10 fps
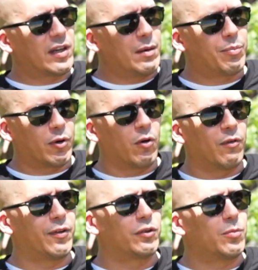a
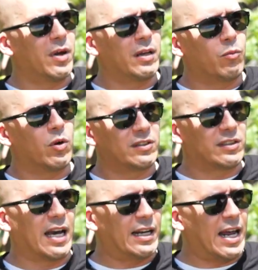scapegoat for too many
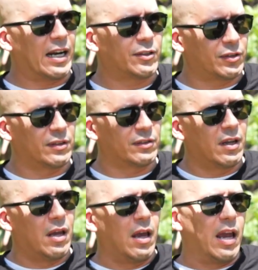one-sided
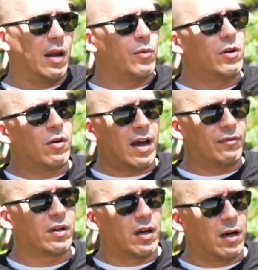actions and we don't
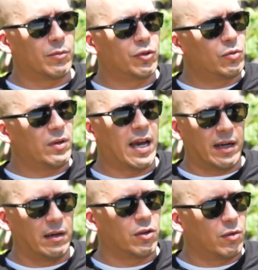have to um, do
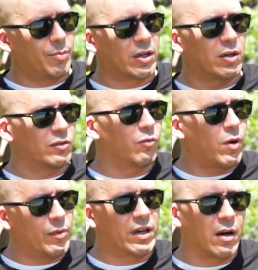that you know because
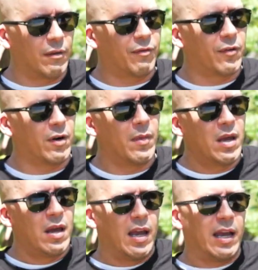of where we come from
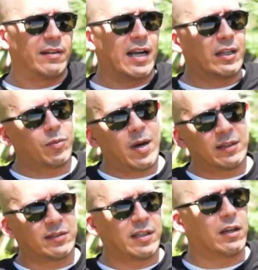and that's
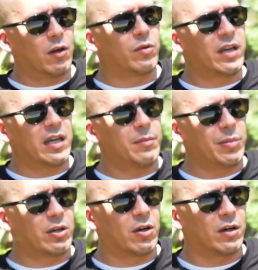why i stay
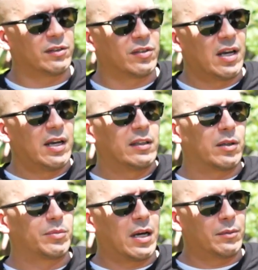low-key because
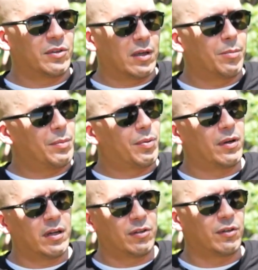sometimes it could be
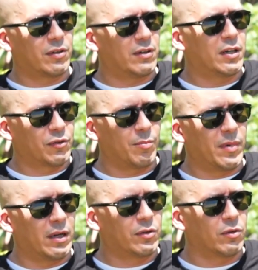pernicious or
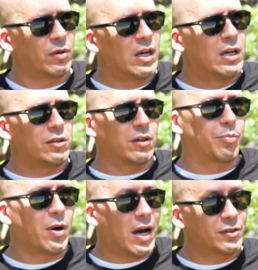detrimental to
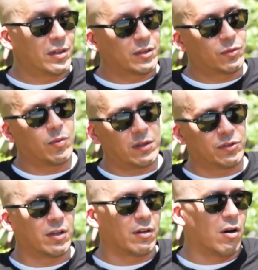the project as
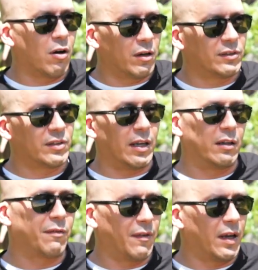well as to the artist
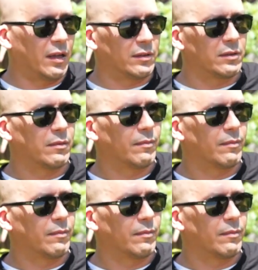and the fans